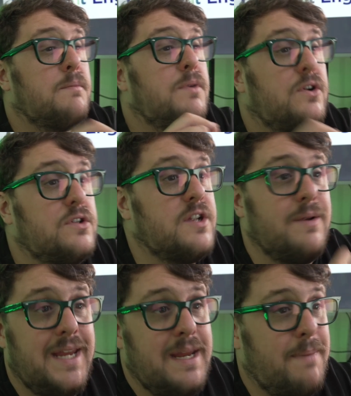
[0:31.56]
but also
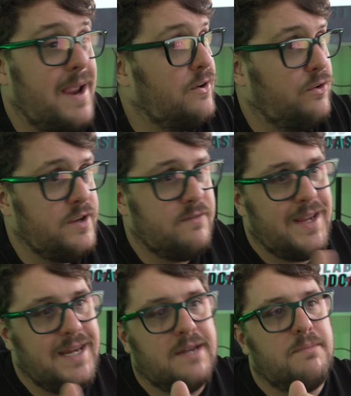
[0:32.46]
eBay and all the other
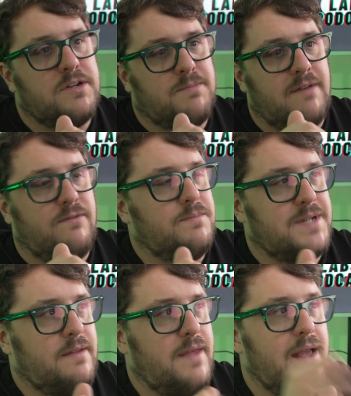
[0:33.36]
e-commerce platforms
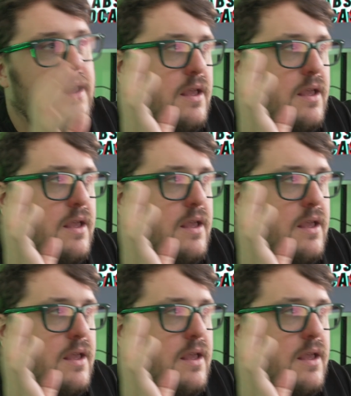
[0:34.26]
out there.